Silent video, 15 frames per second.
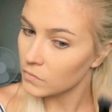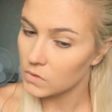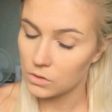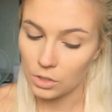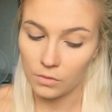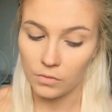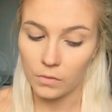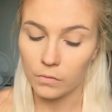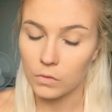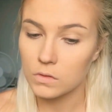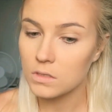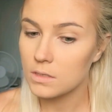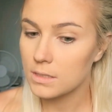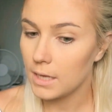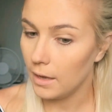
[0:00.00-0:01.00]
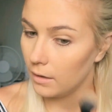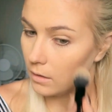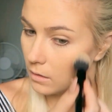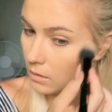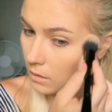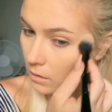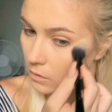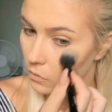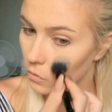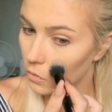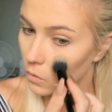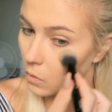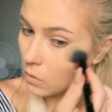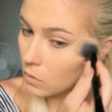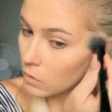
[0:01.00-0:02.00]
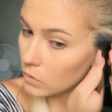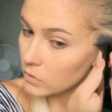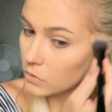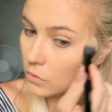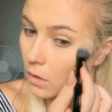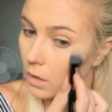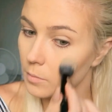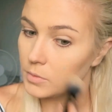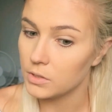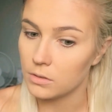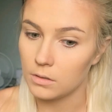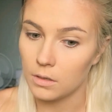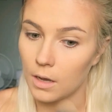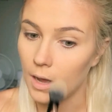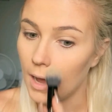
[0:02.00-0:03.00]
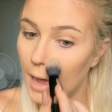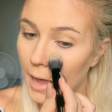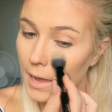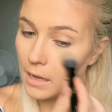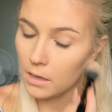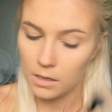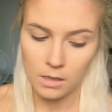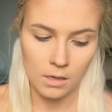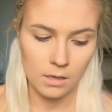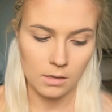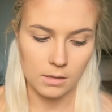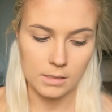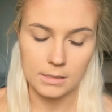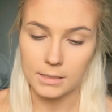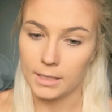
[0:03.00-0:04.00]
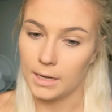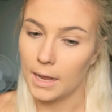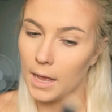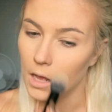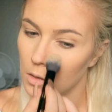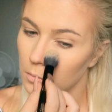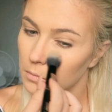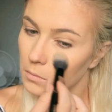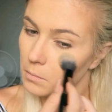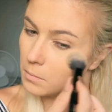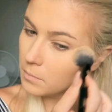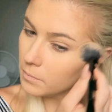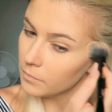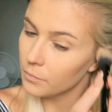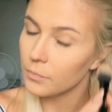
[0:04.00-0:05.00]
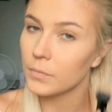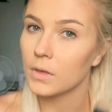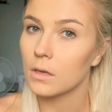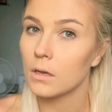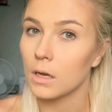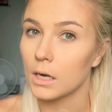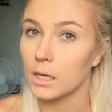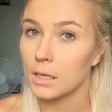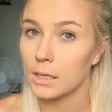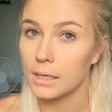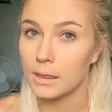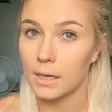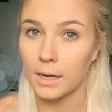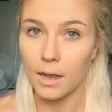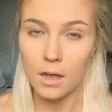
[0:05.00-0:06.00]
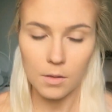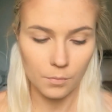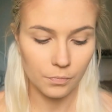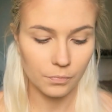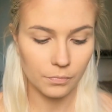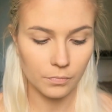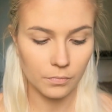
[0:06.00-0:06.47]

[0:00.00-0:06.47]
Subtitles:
So if you've also taken your contour up too high, this can help kind of clean that up.